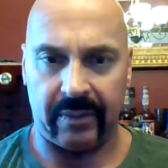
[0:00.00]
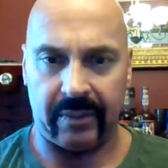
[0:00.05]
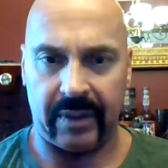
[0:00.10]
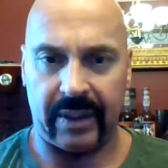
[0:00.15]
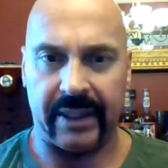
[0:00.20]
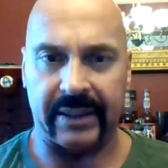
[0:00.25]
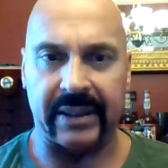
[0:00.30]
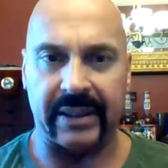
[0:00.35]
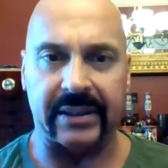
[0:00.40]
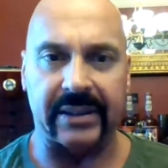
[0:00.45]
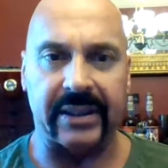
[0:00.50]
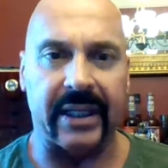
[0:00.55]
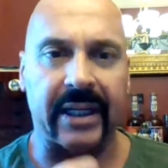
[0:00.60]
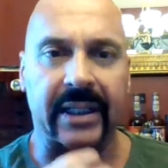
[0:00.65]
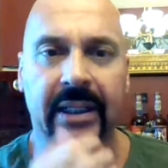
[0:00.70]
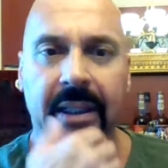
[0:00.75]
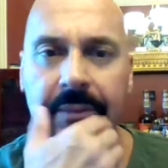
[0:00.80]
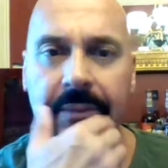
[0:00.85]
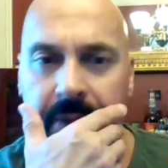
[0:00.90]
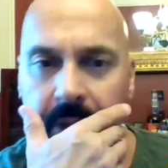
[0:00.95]
As I said, it
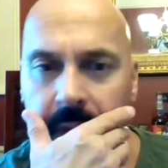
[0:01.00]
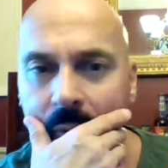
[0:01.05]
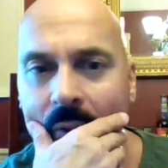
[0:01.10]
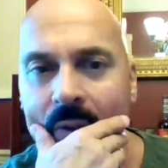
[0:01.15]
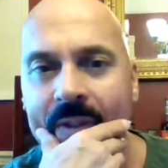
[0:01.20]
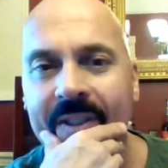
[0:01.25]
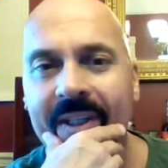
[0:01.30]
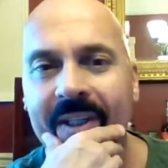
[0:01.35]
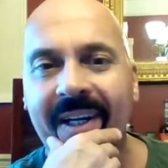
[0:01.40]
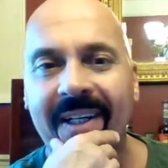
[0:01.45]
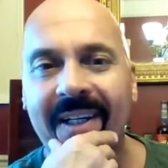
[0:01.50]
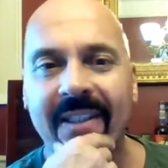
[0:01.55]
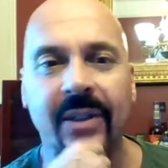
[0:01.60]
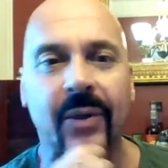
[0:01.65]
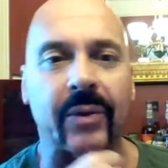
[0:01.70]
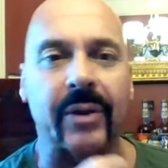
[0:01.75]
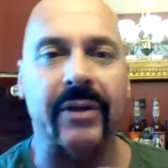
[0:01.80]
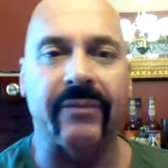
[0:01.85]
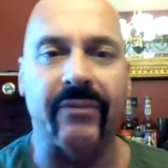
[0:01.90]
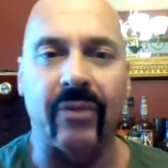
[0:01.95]
comes in one size
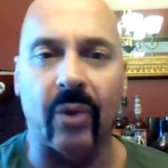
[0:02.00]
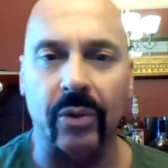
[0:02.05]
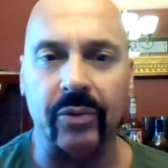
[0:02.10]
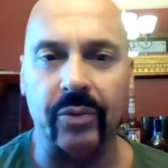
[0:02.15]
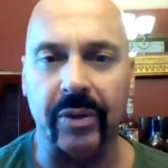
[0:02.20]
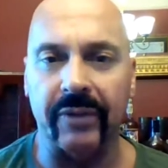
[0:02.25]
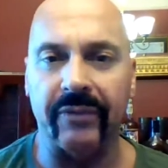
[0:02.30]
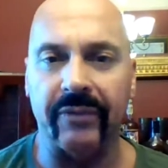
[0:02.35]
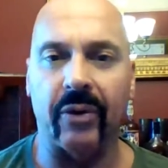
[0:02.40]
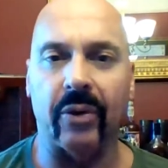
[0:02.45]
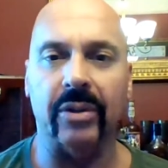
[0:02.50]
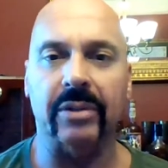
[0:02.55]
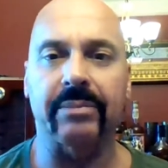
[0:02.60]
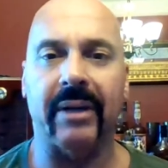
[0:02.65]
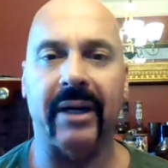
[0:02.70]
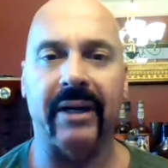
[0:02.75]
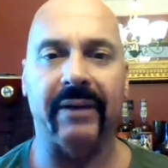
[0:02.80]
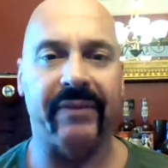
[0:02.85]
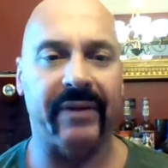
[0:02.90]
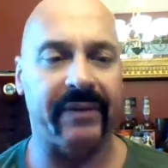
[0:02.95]
only, 4¾
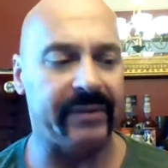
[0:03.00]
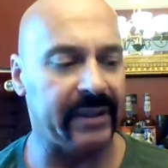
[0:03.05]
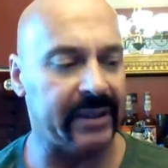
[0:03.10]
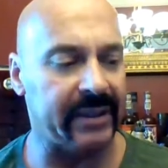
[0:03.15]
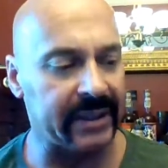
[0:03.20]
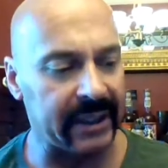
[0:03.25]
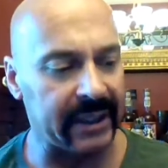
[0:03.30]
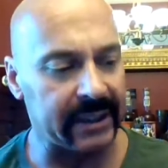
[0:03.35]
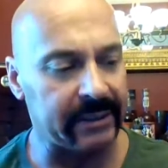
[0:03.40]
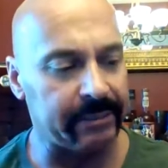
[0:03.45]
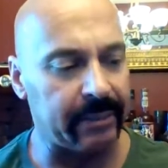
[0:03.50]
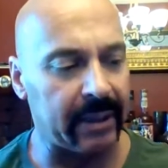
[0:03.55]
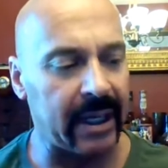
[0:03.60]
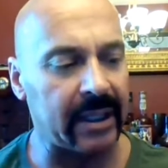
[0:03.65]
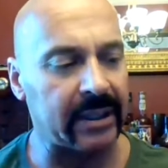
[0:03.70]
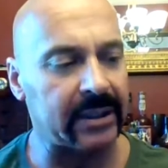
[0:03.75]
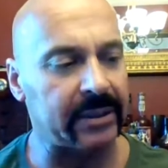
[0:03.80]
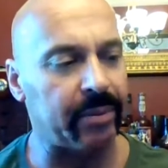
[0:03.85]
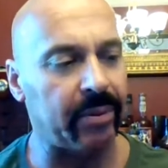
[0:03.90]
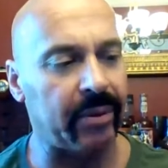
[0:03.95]
by 56
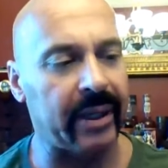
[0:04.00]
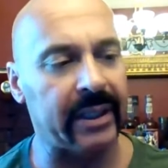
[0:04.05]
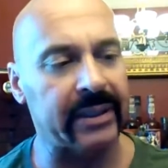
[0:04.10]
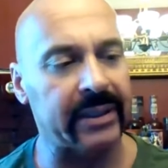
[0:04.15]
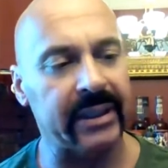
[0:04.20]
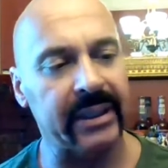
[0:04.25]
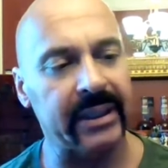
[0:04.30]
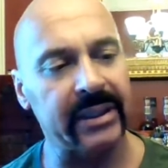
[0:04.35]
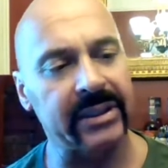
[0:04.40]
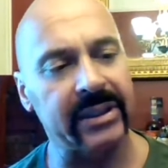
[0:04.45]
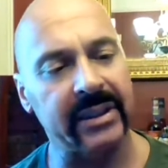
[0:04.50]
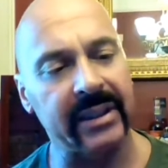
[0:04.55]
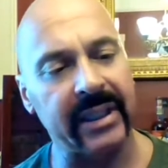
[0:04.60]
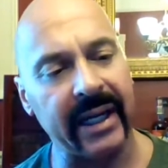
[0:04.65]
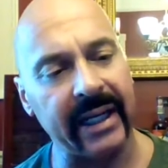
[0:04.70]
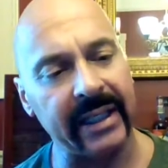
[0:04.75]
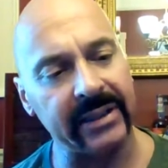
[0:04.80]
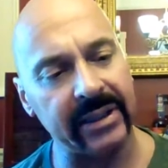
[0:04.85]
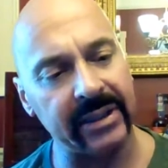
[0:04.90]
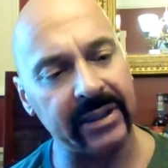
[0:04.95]
box press, and it's
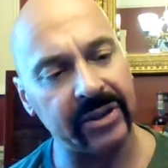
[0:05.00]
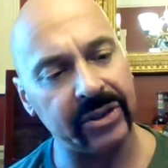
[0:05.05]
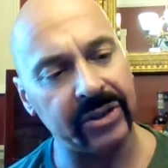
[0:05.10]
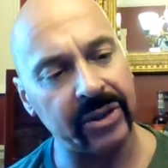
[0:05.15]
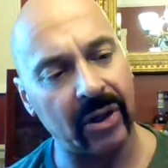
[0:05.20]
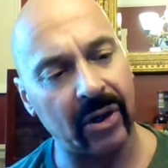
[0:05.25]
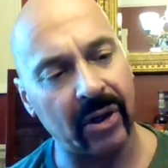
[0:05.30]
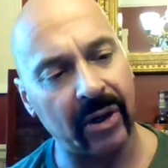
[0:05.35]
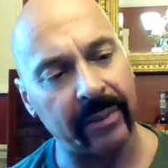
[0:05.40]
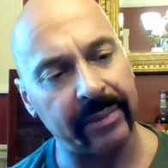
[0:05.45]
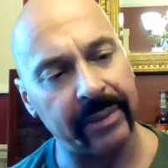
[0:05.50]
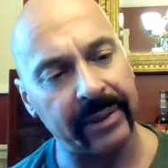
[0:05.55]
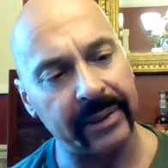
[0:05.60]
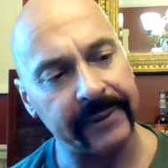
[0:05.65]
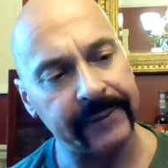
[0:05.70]
nice and sharp.